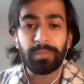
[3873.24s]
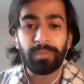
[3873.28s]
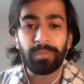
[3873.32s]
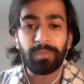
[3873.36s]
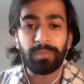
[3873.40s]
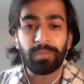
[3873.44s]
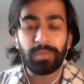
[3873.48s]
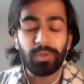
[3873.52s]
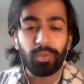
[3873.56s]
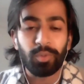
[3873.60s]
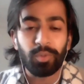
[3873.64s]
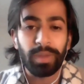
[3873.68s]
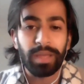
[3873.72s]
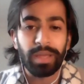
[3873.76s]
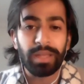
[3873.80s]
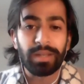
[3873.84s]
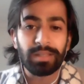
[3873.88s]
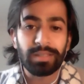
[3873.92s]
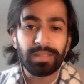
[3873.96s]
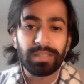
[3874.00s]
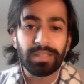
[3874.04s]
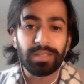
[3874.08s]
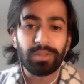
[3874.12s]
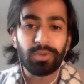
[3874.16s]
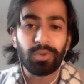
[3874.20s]

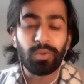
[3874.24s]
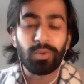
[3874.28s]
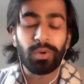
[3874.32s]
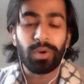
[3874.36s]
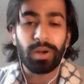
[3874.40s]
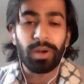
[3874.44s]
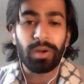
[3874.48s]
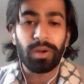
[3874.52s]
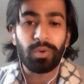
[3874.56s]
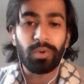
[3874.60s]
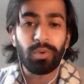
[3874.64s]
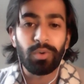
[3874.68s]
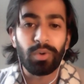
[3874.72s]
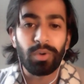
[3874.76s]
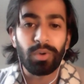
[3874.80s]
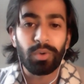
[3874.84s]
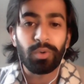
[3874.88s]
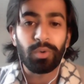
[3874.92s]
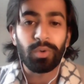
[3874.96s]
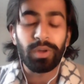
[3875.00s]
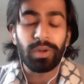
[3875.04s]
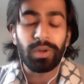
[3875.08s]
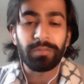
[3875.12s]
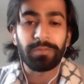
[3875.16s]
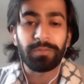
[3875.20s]
humanity,
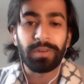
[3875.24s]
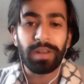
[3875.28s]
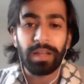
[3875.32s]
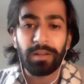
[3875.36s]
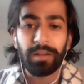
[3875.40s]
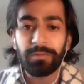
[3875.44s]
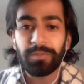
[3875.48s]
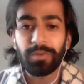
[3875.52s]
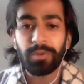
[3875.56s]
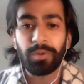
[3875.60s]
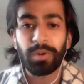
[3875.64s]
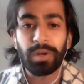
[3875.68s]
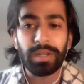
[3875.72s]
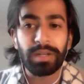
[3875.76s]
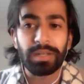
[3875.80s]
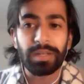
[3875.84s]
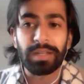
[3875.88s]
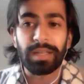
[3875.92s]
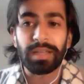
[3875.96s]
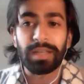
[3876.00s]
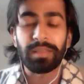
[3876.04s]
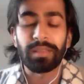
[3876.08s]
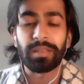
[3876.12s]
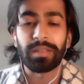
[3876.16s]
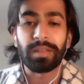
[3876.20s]
who have love for one
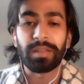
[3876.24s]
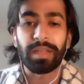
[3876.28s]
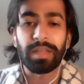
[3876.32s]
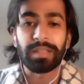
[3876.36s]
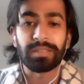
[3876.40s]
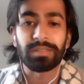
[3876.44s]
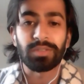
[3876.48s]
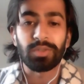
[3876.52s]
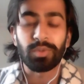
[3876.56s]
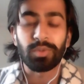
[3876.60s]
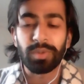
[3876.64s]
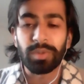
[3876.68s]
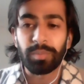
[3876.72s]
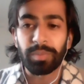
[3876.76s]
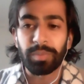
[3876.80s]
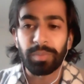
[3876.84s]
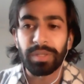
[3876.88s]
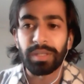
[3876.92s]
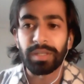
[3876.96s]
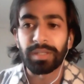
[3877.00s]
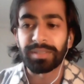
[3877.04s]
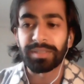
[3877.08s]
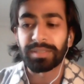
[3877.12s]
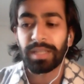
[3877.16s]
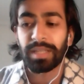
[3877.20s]
another as human
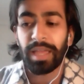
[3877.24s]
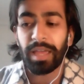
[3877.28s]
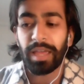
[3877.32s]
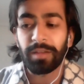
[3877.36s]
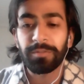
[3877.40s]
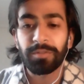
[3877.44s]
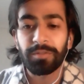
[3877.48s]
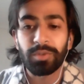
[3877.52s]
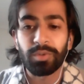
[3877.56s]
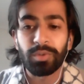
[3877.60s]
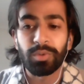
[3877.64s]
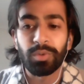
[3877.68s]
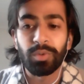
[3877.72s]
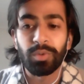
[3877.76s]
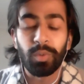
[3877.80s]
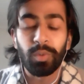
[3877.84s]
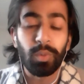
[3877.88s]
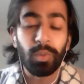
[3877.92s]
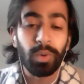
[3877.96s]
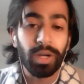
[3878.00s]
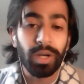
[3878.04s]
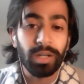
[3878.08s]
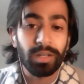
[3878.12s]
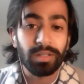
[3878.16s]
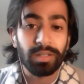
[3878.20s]
beings, have to
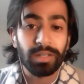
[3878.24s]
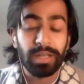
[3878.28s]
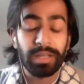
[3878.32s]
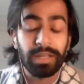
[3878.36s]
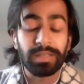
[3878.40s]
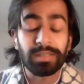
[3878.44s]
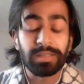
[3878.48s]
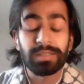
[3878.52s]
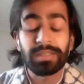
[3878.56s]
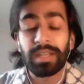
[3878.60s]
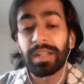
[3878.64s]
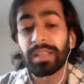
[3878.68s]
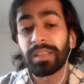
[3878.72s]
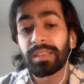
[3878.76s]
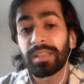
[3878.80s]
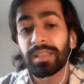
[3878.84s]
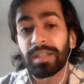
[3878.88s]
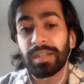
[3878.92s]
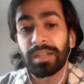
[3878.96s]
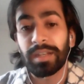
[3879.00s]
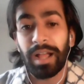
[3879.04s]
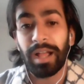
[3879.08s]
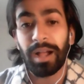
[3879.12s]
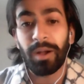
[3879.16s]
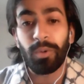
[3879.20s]
work and
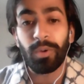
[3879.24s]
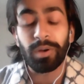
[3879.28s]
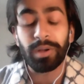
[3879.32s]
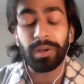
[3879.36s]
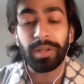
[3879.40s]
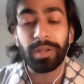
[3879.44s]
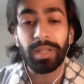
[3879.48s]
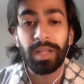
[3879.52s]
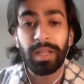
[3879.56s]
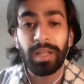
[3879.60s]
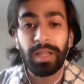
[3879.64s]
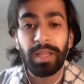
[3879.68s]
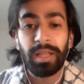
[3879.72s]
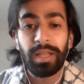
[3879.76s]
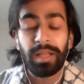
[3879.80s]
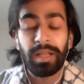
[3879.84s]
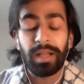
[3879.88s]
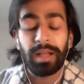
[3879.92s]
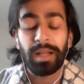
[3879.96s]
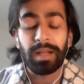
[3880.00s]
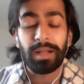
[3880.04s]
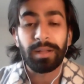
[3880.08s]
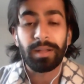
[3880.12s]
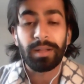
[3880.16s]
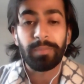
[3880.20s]
strengthen our
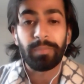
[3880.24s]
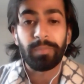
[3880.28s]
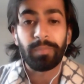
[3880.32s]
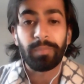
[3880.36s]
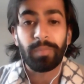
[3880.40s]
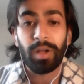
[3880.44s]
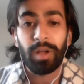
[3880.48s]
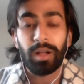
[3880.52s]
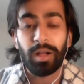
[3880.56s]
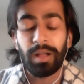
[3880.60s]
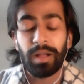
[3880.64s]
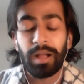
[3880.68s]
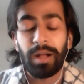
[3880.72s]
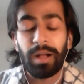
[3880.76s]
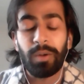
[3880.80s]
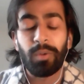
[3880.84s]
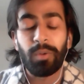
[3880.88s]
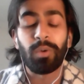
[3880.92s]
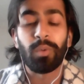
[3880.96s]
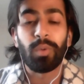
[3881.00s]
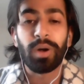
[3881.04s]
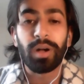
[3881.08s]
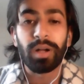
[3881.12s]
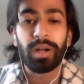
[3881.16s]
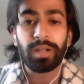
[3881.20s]

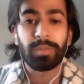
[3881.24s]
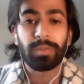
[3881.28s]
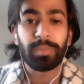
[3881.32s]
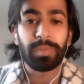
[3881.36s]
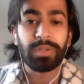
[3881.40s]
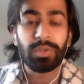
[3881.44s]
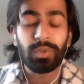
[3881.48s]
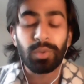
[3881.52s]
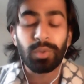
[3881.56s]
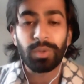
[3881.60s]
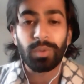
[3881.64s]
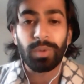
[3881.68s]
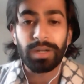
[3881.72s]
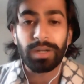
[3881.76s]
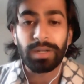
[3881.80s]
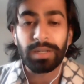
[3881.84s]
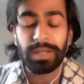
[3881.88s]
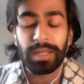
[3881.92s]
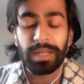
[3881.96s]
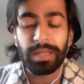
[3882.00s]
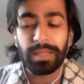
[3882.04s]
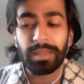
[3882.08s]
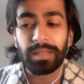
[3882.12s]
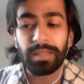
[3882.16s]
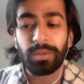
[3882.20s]
work between one
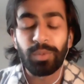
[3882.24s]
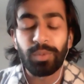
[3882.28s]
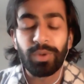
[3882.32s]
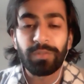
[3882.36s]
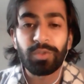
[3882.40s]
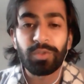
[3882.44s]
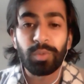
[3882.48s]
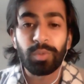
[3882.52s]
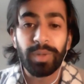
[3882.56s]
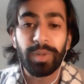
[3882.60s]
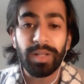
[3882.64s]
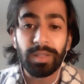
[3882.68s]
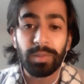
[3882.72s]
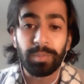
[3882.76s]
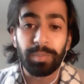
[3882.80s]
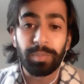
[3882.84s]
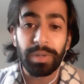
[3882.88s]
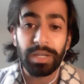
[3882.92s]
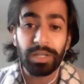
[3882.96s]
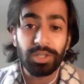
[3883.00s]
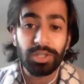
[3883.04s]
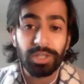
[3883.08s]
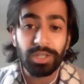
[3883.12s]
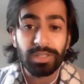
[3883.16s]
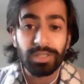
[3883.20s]
another. We have to build
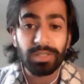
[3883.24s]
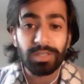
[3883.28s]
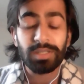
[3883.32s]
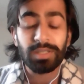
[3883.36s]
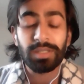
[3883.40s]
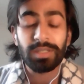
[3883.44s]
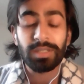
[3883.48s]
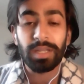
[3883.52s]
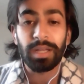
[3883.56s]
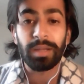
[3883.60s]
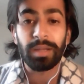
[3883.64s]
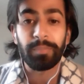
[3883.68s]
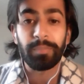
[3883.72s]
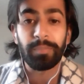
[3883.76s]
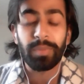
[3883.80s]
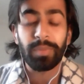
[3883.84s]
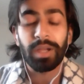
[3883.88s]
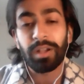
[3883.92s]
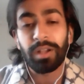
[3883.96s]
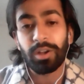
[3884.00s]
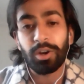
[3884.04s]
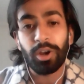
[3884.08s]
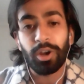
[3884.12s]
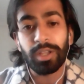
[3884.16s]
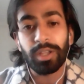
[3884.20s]
bridges
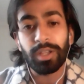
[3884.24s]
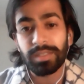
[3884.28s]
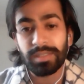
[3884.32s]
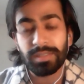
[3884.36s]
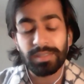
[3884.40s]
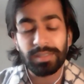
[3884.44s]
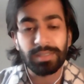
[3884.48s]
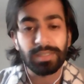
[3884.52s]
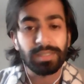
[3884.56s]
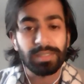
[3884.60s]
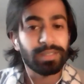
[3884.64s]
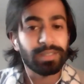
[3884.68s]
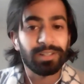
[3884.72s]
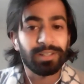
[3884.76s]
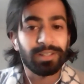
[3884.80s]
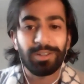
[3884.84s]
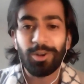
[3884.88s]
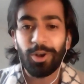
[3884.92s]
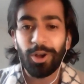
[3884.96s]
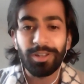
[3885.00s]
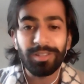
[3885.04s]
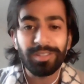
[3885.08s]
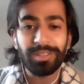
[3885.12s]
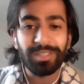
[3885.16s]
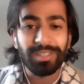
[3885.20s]
across
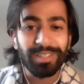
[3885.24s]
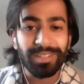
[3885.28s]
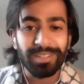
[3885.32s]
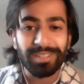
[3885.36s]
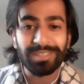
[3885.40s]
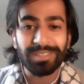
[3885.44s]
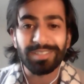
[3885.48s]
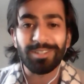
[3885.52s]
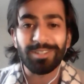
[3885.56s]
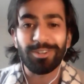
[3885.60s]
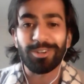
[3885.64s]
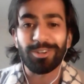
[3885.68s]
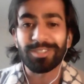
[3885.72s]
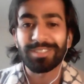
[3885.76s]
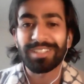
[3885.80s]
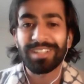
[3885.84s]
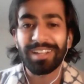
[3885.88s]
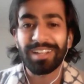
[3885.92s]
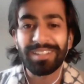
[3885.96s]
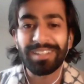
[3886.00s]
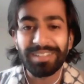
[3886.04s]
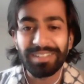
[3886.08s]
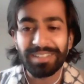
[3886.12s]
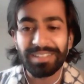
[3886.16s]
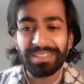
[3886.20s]
continents, across
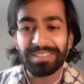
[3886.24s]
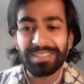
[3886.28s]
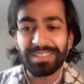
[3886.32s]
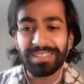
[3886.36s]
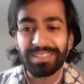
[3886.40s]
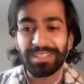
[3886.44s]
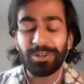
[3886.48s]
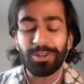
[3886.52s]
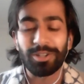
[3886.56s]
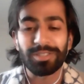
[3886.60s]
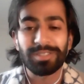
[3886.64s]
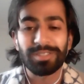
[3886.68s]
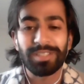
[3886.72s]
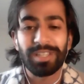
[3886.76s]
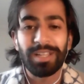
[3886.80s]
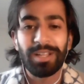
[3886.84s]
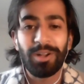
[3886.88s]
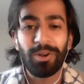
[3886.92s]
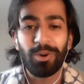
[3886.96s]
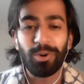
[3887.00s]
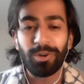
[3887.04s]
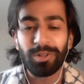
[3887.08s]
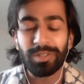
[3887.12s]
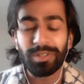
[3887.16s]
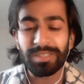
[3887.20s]
countries, across
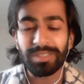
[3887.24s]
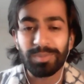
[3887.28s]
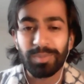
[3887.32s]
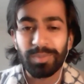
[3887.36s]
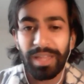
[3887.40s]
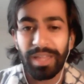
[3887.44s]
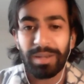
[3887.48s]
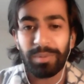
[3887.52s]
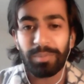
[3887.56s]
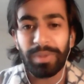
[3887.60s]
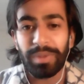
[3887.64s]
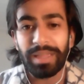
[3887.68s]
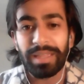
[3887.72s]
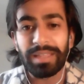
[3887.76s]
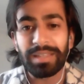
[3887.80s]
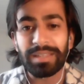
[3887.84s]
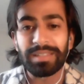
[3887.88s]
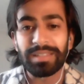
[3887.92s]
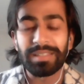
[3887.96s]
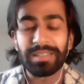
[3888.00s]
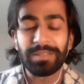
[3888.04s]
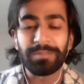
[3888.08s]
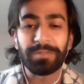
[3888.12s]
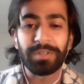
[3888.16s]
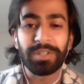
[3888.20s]
all these
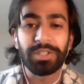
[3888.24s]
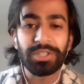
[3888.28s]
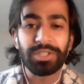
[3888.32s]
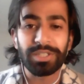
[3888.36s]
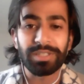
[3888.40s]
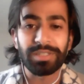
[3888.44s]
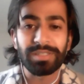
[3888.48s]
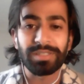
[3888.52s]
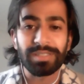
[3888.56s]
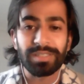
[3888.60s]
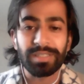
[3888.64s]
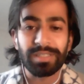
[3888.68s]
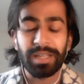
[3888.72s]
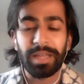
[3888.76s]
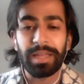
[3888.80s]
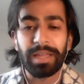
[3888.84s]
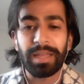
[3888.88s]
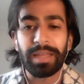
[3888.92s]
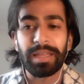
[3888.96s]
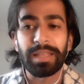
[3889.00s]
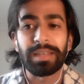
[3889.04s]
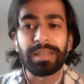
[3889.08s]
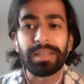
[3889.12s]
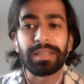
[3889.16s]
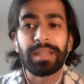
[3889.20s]
man-made divisions,
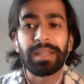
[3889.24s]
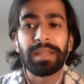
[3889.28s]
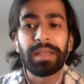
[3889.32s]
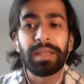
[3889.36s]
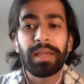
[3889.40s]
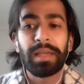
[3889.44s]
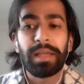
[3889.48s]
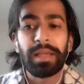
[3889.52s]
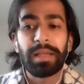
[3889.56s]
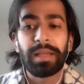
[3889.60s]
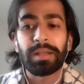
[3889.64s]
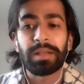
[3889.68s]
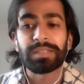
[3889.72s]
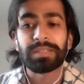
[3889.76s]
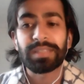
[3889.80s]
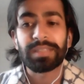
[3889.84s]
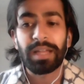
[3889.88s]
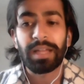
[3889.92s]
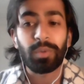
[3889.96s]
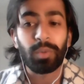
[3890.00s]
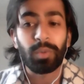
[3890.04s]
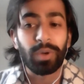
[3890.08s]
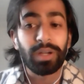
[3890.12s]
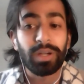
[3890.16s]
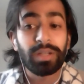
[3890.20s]
and
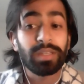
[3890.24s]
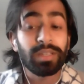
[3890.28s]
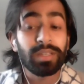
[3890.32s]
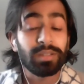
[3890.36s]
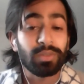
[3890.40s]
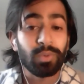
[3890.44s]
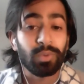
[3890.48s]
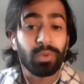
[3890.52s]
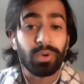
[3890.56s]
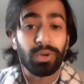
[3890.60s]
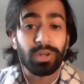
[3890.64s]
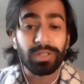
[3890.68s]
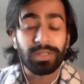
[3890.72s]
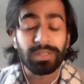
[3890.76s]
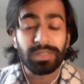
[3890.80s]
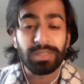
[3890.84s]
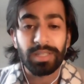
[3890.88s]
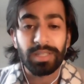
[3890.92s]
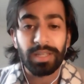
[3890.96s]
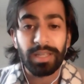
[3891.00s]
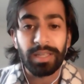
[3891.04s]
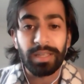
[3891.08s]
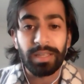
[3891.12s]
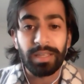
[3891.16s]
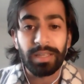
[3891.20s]
start working towards
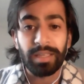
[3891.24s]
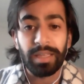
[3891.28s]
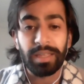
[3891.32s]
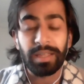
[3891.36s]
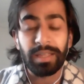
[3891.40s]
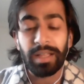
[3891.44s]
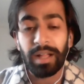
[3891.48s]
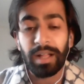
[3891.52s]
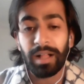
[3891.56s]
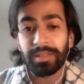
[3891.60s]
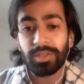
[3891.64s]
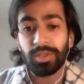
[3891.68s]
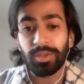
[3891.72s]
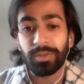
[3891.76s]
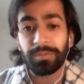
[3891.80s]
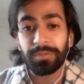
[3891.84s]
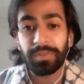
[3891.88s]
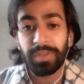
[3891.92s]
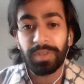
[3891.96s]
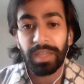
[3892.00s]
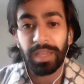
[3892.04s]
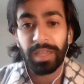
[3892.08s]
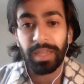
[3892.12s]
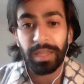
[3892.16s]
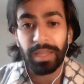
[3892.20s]
a culture of
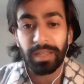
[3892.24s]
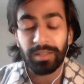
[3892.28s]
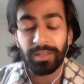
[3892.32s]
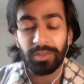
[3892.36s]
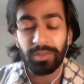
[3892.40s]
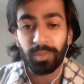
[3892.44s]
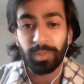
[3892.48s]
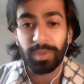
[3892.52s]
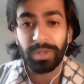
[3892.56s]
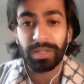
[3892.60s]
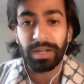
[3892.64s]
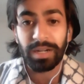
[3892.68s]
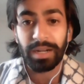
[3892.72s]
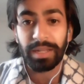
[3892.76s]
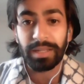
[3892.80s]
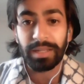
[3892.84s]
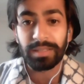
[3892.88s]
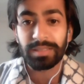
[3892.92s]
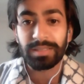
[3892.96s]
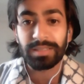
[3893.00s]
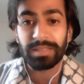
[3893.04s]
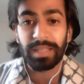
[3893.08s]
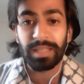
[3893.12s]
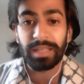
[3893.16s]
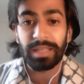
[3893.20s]
care and human
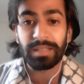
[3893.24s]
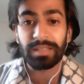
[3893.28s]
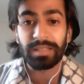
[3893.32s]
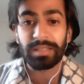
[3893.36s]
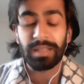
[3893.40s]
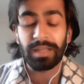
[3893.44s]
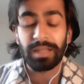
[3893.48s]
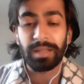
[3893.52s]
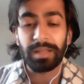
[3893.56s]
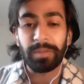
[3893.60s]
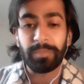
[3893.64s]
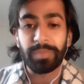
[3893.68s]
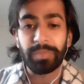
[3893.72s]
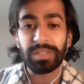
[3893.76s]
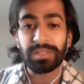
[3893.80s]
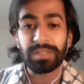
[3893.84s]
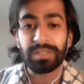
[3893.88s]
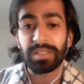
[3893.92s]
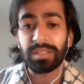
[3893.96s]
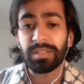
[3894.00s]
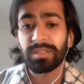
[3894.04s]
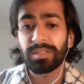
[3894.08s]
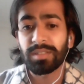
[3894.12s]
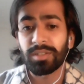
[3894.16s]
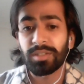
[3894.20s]
rights that is
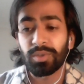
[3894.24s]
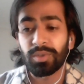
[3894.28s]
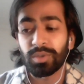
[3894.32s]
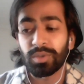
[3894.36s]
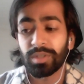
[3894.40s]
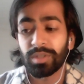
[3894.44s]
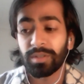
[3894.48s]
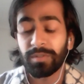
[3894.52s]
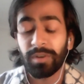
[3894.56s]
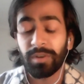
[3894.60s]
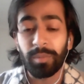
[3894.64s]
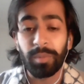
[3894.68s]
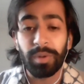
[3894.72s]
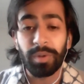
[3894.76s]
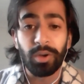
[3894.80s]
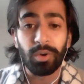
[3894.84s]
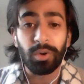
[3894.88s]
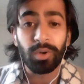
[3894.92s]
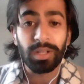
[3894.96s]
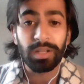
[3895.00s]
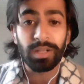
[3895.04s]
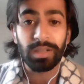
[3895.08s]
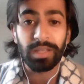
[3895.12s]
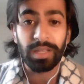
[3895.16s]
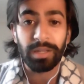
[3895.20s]
instituted from a
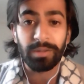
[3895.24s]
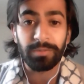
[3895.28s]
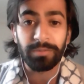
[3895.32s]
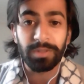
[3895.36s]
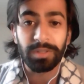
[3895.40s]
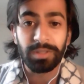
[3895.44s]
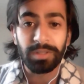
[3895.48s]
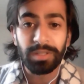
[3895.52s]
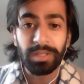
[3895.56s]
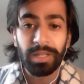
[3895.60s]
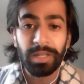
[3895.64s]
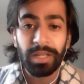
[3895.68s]
local level.